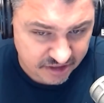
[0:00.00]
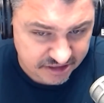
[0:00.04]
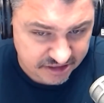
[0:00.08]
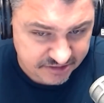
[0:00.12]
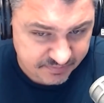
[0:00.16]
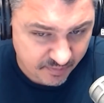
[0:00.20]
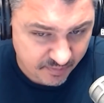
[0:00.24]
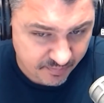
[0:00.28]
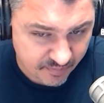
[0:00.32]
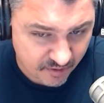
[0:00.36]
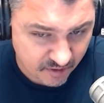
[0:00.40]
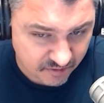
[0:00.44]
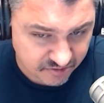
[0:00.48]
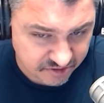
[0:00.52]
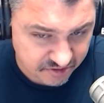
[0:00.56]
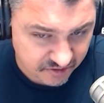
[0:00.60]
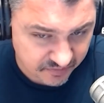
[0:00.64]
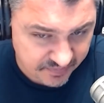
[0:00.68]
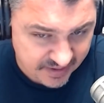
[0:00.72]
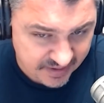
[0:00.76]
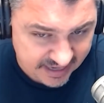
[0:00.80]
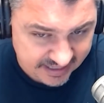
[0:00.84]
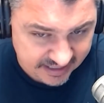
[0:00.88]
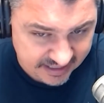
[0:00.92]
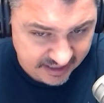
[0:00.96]
this proposal
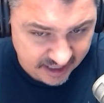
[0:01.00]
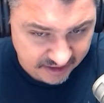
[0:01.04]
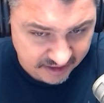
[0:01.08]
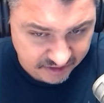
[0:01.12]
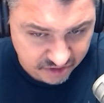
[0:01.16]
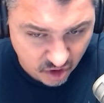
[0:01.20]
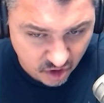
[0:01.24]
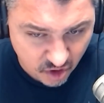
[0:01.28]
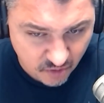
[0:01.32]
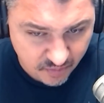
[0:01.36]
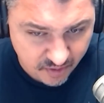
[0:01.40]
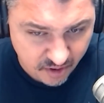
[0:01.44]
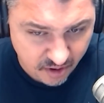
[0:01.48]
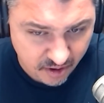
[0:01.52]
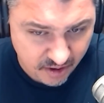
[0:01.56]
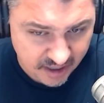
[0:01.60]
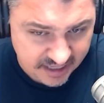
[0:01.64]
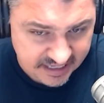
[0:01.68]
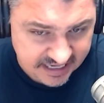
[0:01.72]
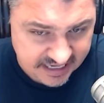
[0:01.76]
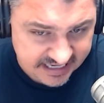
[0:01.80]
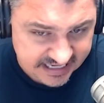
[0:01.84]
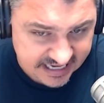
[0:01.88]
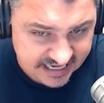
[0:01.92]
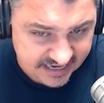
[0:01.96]
back in October
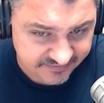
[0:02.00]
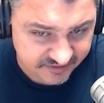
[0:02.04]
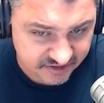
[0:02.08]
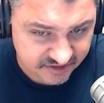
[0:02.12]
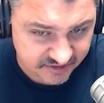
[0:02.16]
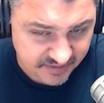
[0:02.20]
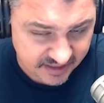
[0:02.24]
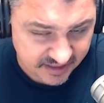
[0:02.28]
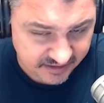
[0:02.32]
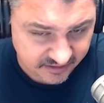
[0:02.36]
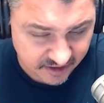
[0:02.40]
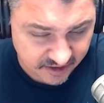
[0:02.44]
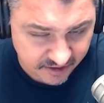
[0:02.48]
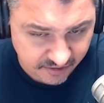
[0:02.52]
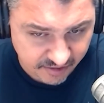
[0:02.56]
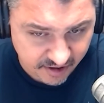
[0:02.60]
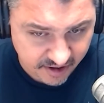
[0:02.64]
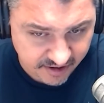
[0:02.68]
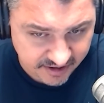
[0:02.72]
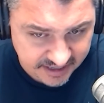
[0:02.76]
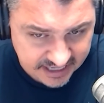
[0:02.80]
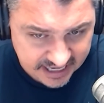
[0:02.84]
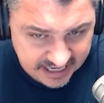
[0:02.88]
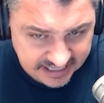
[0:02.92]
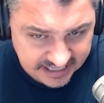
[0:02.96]
and I gave it to my
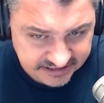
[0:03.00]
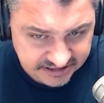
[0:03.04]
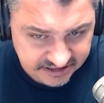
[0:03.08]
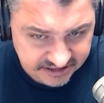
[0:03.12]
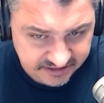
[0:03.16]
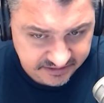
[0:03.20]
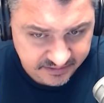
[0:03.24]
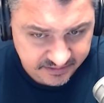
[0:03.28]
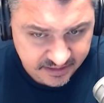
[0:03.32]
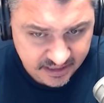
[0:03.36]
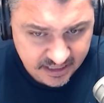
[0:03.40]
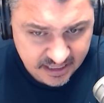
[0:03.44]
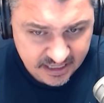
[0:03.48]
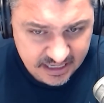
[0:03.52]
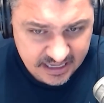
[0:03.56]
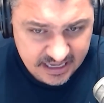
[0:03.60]
literary agent